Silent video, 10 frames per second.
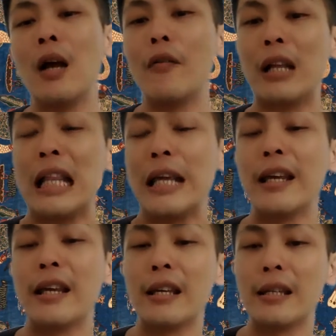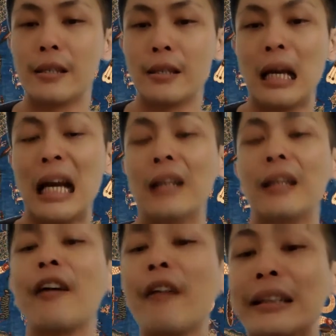really is
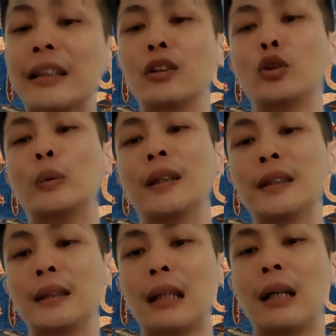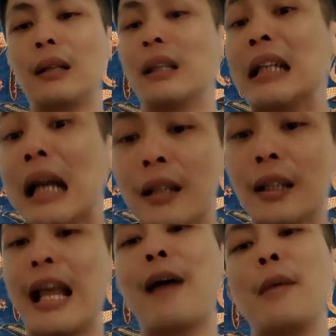directed towards the
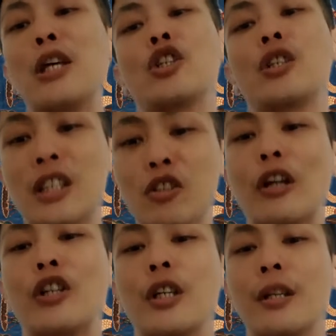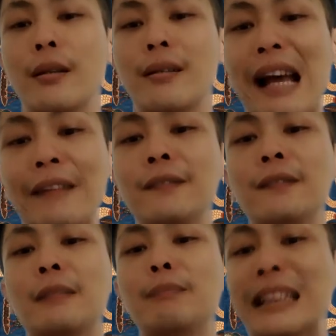damage, destruction,
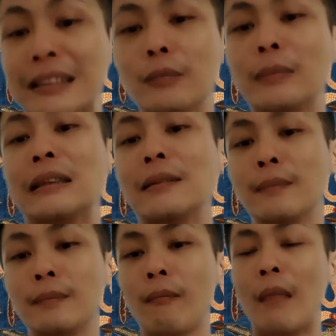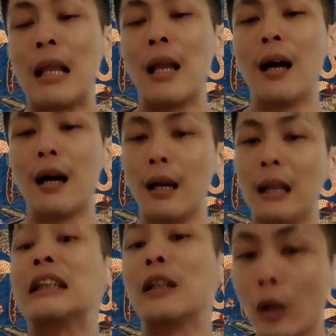theft, embezzlement,
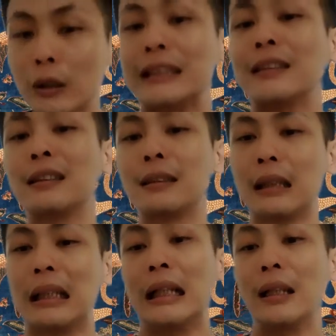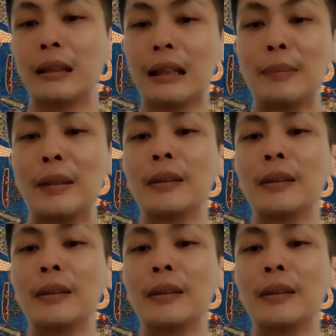and the losses that might